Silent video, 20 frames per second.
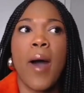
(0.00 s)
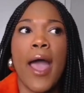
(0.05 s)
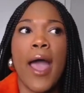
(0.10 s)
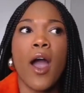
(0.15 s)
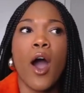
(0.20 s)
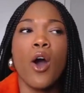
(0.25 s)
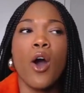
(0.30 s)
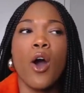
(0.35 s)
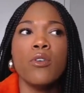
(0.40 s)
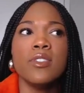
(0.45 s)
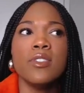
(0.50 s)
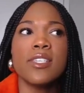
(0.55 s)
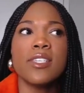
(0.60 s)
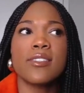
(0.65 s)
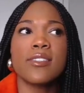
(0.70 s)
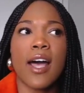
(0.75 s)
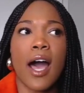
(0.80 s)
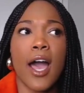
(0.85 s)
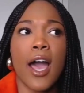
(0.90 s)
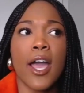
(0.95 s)
my own
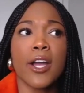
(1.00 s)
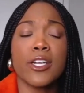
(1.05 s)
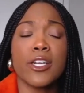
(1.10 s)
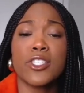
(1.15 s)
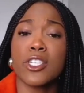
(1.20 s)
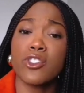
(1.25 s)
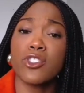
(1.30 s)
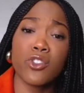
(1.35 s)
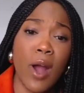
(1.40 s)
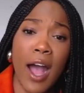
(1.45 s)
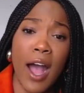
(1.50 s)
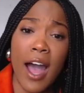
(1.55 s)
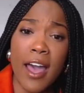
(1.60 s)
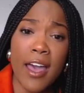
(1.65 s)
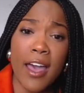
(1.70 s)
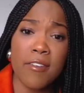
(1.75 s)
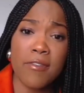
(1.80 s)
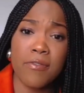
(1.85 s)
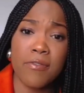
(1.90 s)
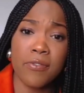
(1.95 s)
desire to
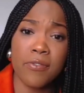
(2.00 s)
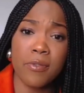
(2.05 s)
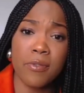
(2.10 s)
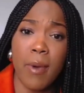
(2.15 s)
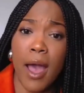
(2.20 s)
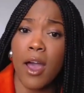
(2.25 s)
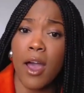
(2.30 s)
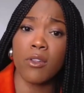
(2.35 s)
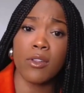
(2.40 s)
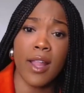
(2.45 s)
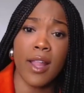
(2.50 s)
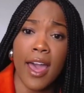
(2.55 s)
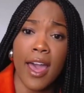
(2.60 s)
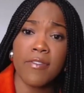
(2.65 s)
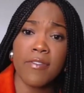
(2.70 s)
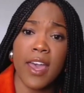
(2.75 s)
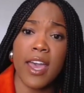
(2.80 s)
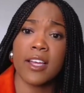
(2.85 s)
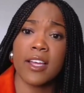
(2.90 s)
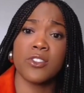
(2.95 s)
drive my own
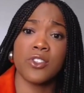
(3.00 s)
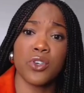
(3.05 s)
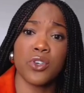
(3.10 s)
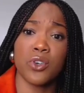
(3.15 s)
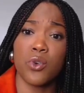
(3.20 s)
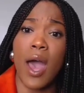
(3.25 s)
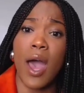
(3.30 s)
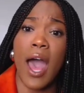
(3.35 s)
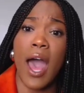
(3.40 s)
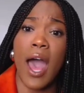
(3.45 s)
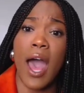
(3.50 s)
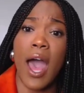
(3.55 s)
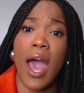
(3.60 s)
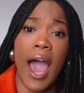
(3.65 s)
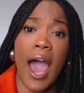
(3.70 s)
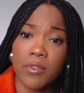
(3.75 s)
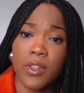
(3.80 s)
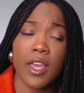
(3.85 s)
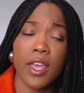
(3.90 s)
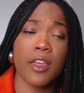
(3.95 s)
life and to
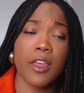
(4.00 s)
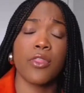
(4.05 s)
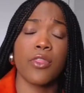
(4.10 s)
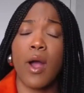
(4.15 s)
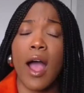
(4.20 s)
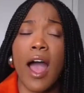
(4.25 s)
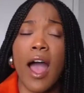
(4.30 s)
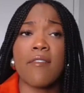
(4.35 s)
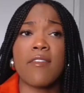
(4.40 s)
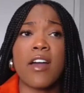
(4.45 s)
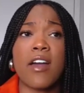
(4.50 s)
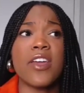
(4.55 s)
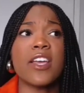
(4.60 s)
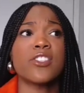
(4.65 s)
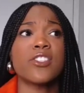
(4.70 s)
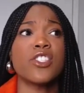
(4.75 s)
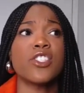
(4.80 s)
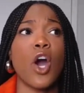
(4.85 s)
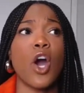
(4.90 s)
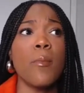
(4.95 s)
actively thrive. I
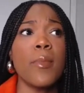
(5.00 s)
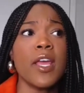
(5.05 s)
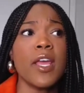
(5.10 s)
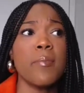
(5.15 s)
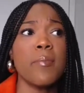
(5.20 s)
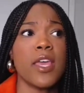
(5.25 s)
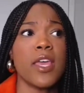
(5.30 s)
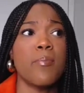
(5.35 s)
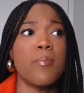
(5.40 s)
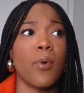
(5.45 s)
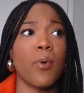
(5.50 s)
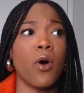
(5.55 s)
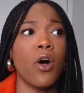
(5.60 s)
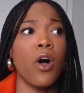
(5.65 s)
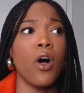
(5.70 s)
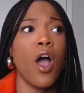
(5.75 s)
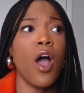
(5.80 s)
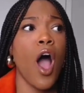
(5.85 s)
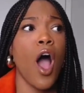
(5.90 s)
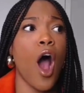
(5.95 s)
think so many
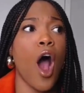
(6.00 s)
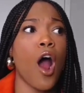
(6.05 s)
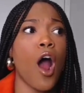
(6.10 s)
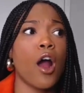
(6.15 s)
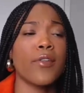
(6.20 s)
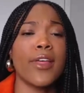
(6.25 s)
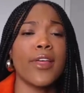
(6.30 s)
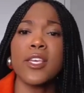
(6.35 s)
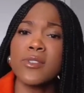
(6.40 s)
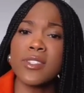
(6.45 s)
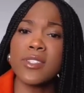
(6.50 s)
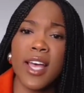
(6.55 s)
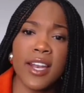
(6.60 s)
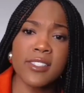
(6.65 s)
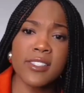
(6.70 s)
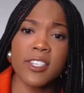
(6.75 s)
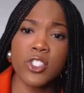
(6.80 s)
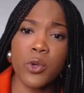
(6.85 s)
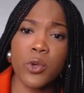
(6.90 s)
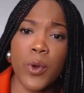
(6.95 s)
people are, like you
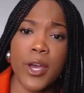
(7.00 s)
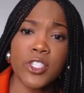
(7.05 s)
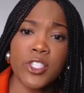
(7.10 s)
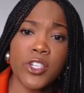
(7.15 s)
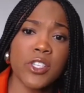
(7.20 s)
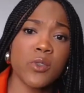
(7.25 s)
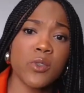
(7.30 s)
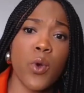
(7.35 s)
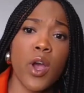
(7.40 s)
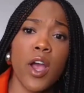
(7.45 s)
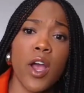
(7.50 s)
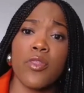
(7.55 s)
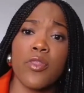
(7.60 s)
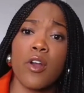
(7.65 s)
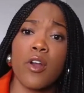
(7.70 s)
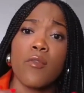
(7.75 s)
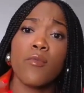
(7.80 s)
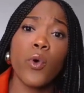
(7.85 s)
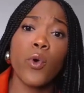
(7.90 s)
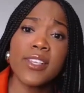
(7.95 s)
said, in situations
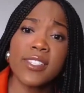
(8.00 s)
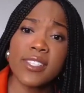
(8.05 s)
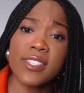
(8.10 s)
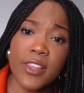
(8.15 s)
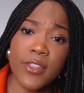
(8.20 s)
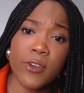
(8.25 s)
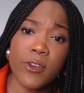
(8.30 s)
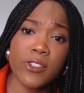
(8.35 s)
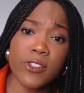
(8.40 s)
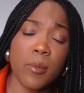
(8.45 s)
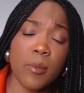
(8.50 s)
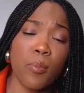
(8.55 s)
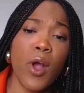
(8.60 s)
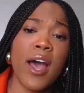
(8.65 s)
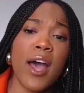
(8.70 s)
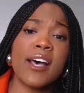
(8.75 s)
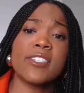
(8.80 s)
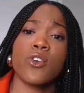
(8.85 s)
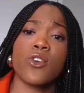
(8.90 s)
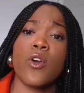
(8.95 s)
where their voice is either
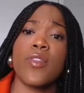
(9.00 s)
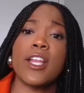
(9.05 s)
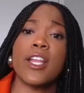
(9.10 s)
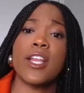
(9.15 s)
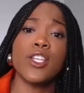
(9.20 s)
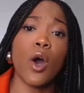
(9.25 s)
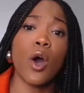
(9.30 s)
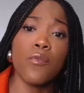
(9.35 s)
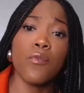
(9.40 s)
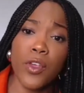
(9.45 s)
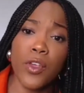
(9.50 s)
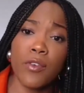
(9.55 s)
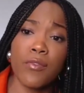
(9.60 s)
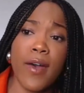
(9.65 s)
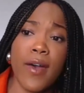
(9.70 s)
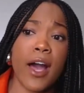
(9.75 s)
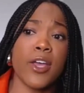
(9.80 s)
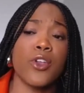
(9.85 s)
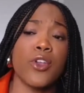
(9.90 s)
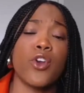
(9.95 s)
suppressed or they don't
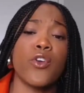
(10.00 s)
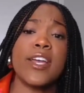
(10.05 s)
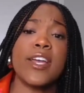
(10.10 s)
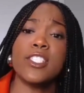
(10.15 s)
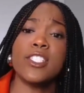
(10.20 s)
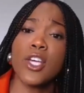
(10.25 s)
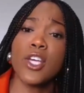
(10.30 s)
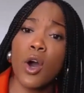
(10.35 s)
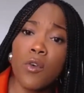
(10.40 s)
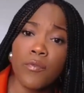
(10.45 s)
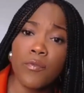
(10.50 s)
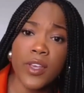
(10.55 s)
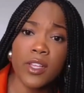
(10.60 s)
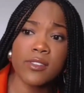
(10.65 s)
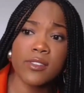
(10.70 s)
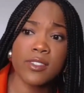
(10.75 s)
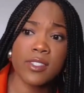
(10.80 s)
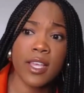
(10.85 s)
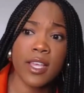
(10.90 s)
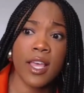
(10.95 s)
feel valued or they don't feel